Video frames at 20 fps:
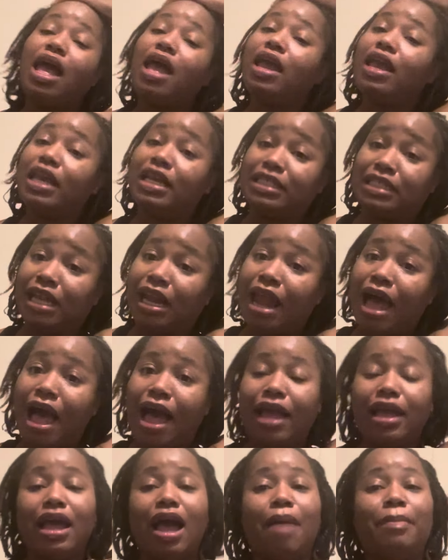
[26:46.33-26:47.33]
It's a
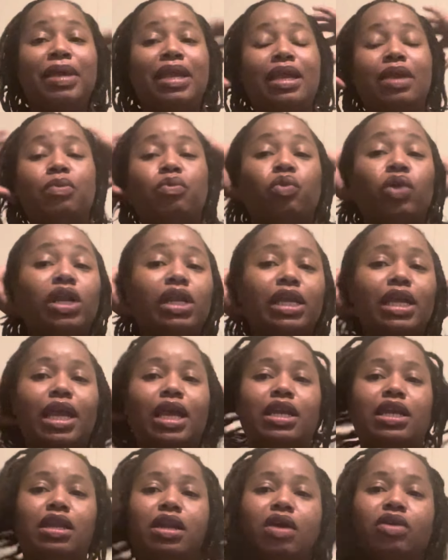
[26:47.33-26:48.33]
lot. I mean, really,
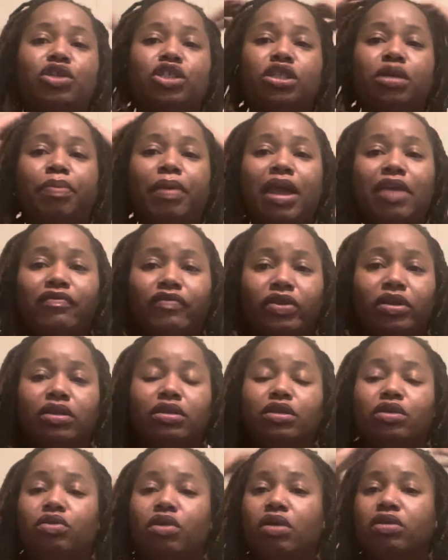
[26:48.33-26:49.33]
any nurse should pay for,
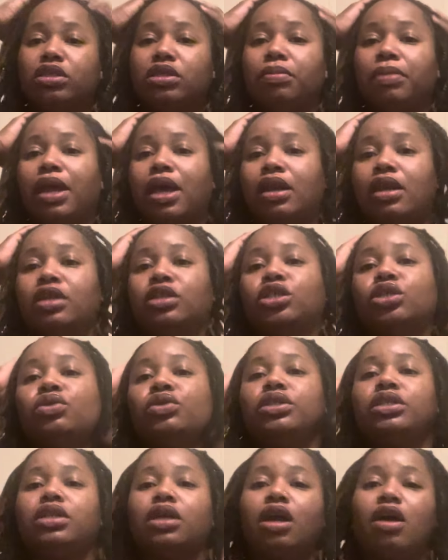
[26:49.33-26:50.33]
some kind of
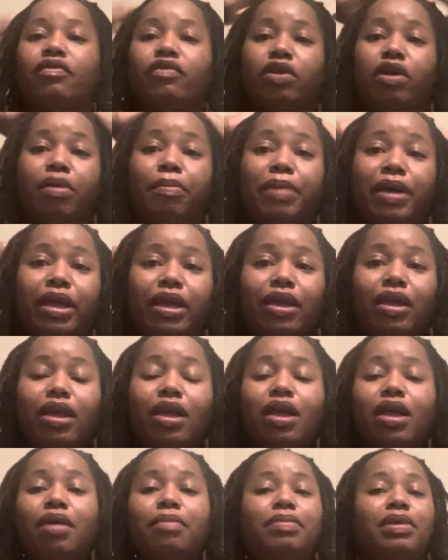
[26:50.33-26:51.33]
insurance to cover her butt,
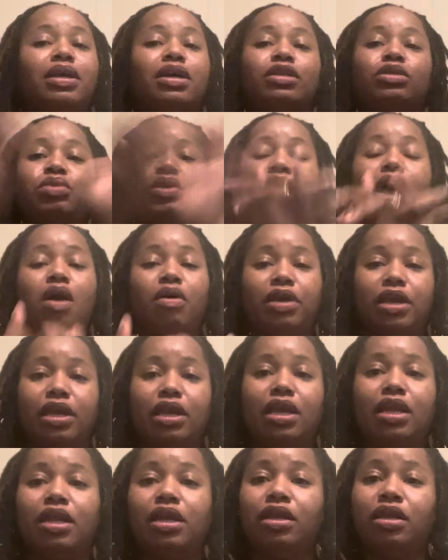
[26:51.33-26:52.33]
because we all can
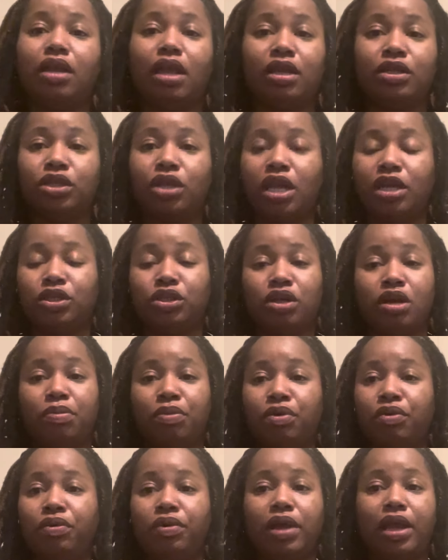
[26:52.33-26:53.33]
get in
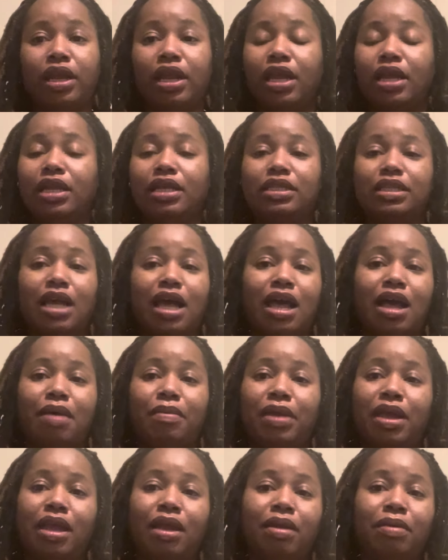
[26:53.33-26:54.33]
trouble at any time
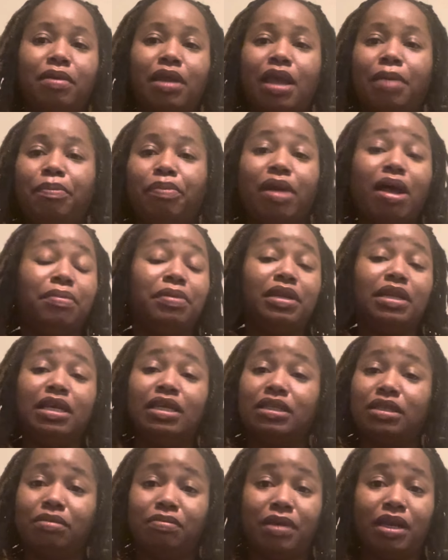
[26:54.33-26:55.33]
and probably need
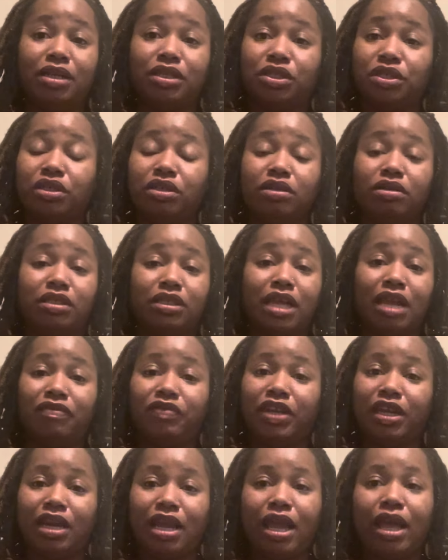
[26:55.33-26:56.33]
some extra little
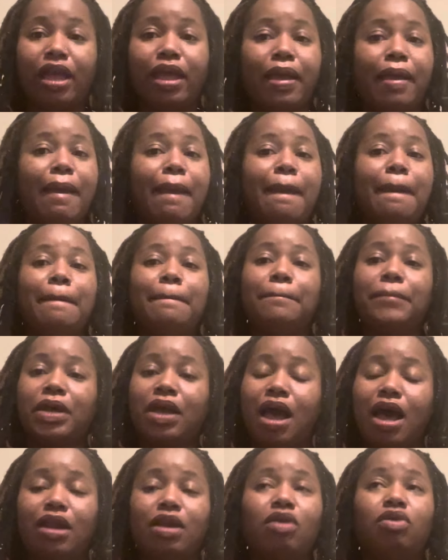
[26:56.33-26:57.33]
safety net. But
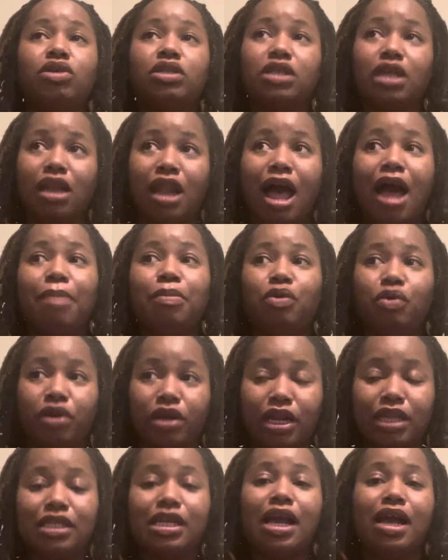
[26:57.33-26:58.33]
I know it's a lot more
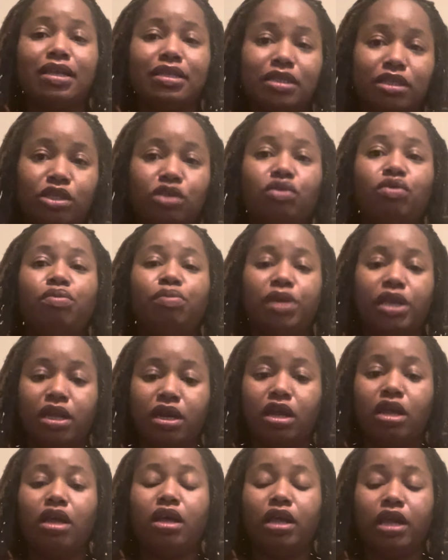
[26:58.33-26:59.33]
that ties into being
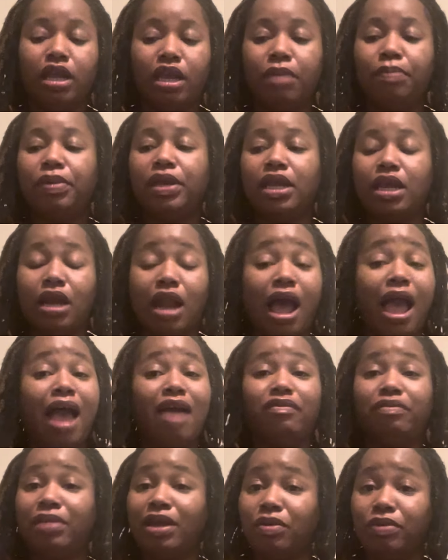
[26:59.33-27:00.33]
an MP, and I
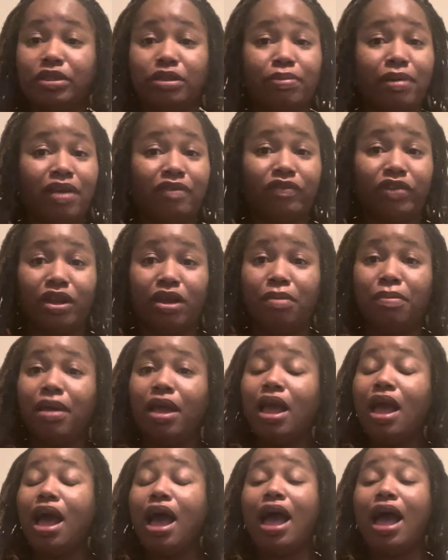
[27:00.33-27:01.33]
have mere respect for them.
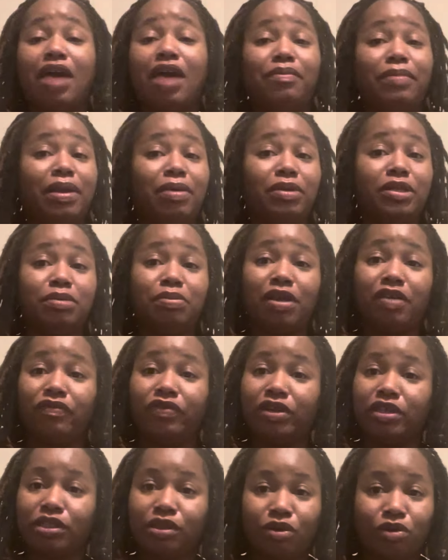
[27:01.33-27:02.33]
I mere respect for
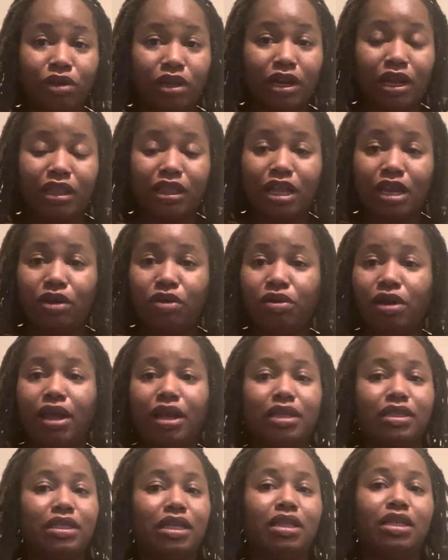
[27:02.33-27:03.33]
the schooling that they do. Like
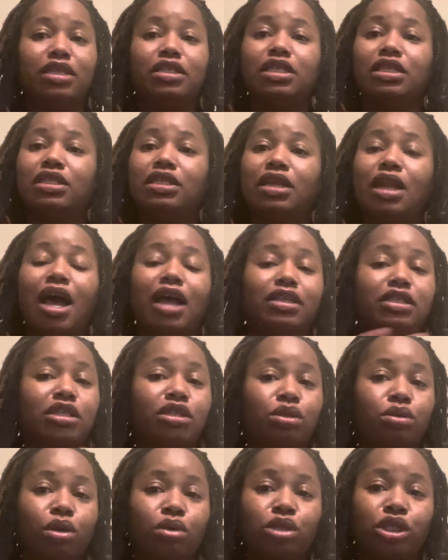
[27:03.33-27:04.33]
I said, this is not to
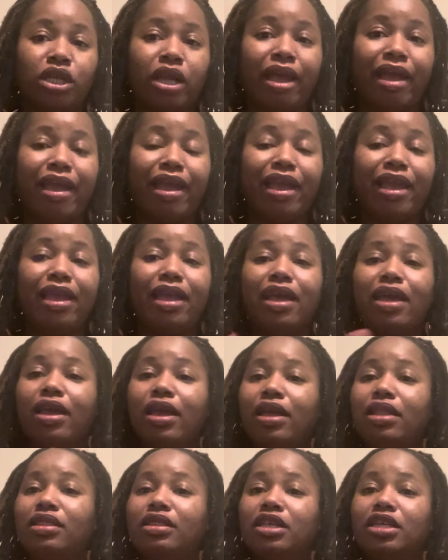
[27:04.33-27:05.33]
throw shade.
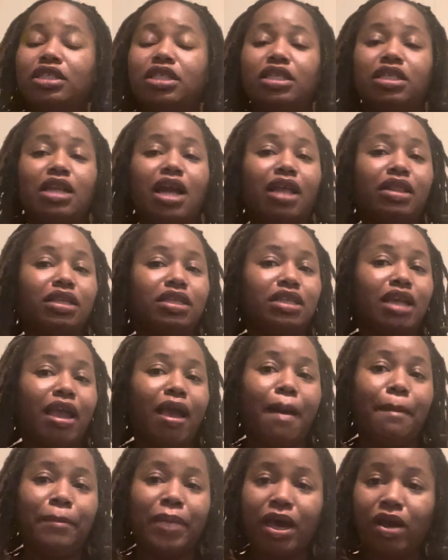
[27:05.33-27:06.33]
This is not to say
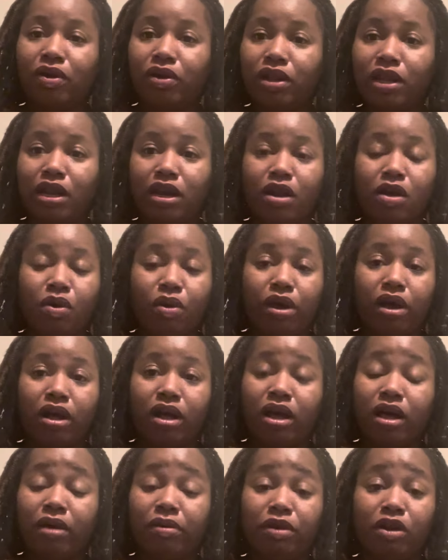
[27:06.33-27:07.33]
I'm better than
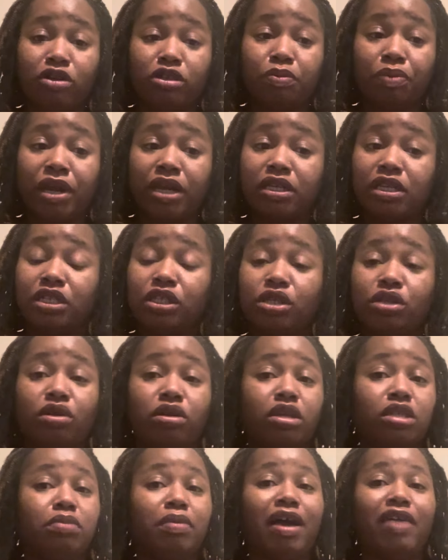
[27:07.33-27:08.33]
no nurse practitioner,
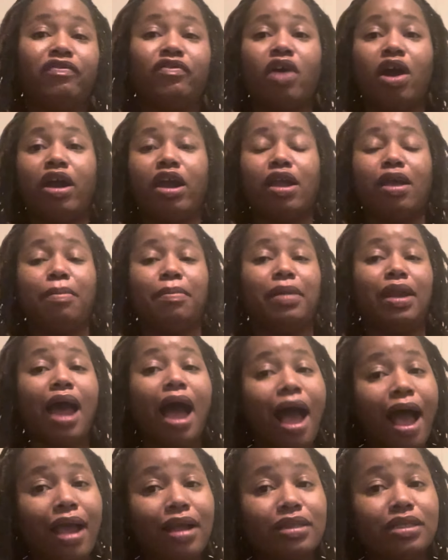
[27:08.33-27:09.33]
because by far I am
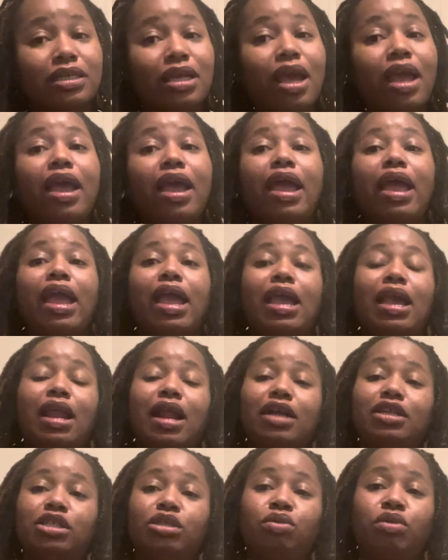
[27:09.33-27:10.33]
not. And
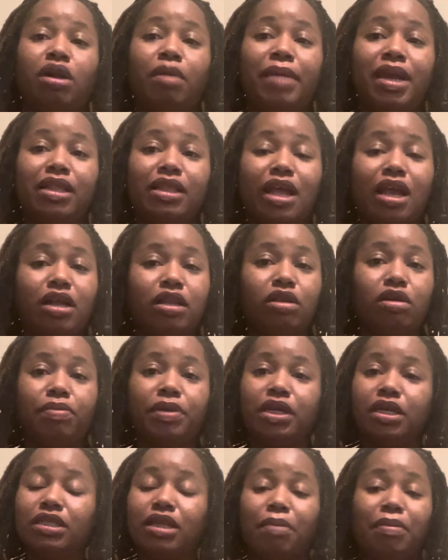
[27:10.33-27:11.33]
I just want to make that clear,
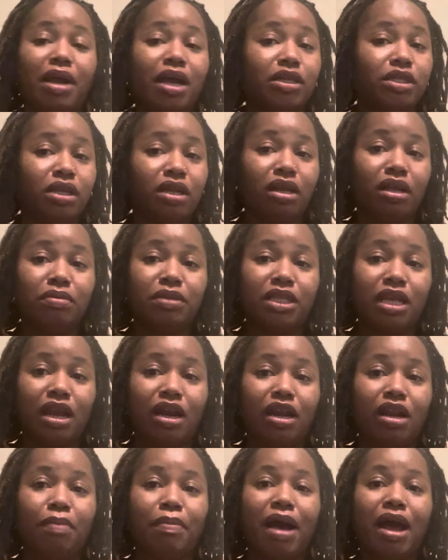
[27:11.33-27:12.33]
because I'm not trying to upset
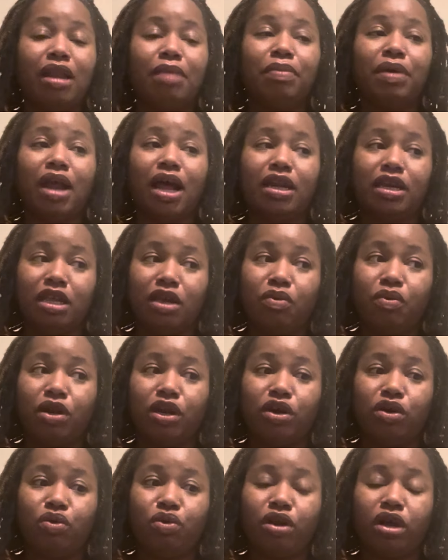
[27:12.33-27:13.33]
anybody, but I did want to
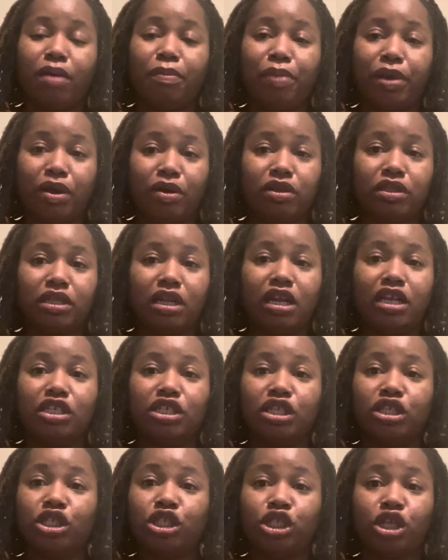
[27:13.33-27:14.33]
do a comparison and
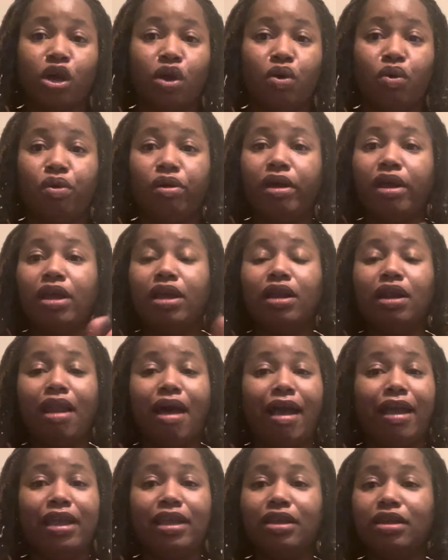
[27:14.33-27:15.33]
just show,
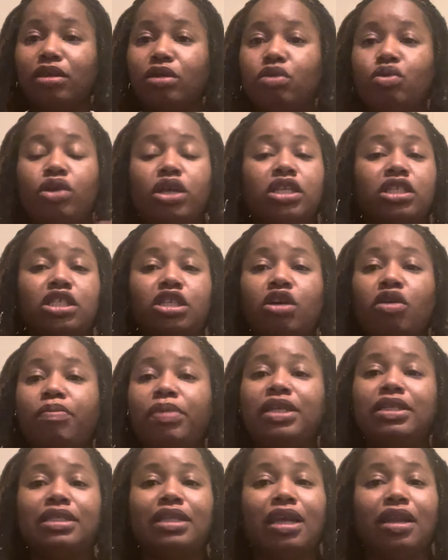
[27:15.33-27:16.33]
like, you can still be
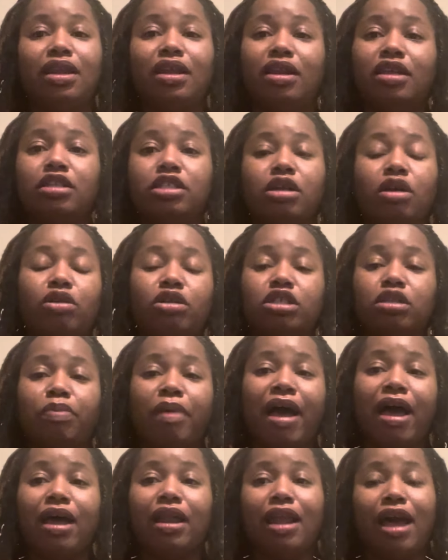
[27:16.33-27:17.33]
sitting in a certain
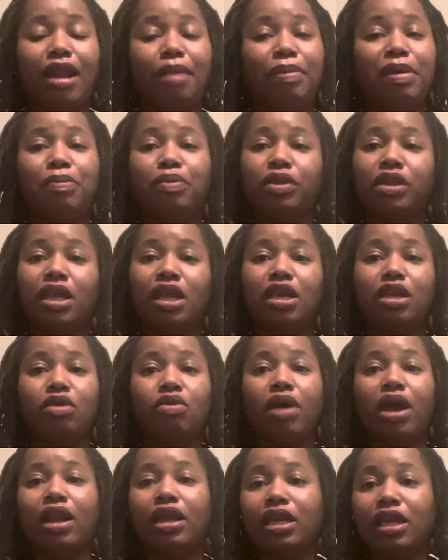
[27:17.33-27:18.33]
spot. A lot of people think you
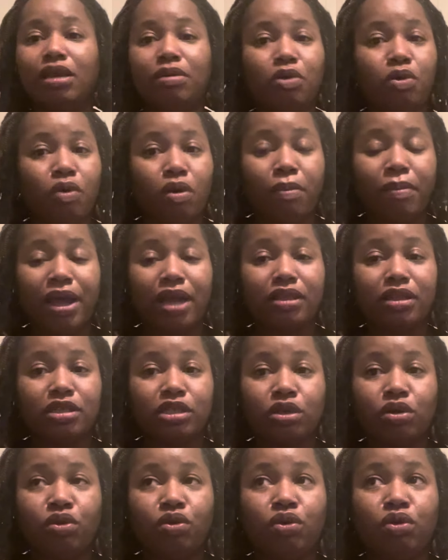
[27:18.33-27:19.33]
got to keep going back to
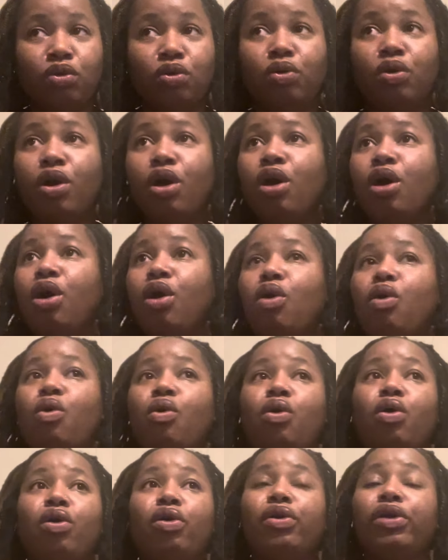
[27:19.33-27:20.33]
school,
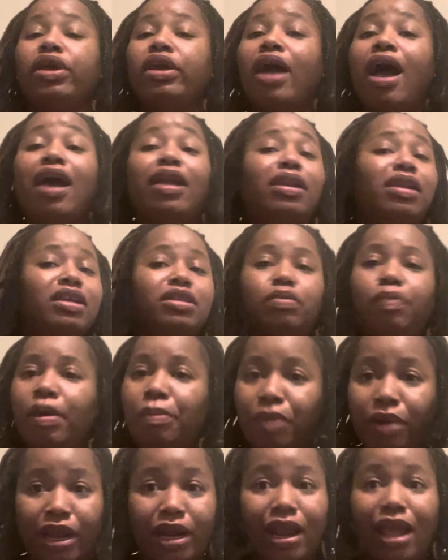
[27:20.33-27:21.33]
or it's
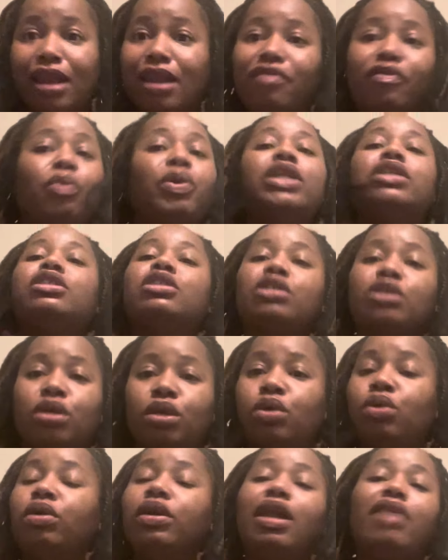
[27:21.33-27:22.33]
people that they ain't even went to
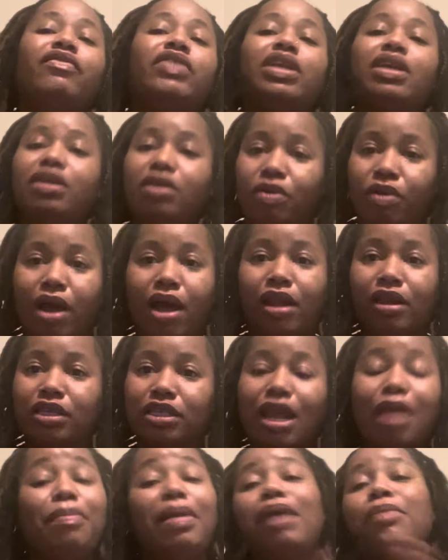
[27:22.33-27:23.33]
school or never did no college.
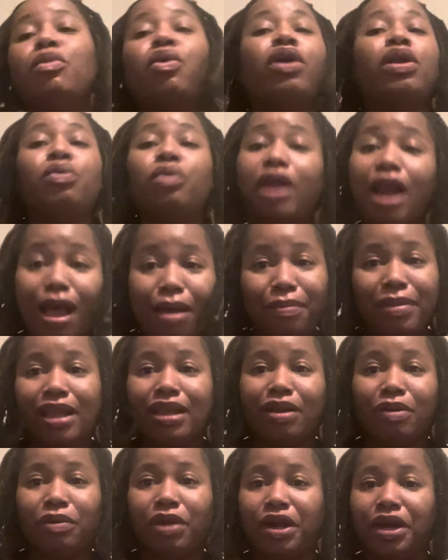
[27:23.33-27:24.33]
They make more than what I'm
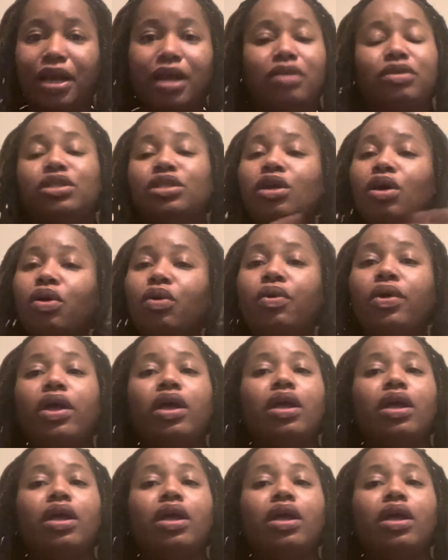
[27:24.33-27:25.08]
making right now. So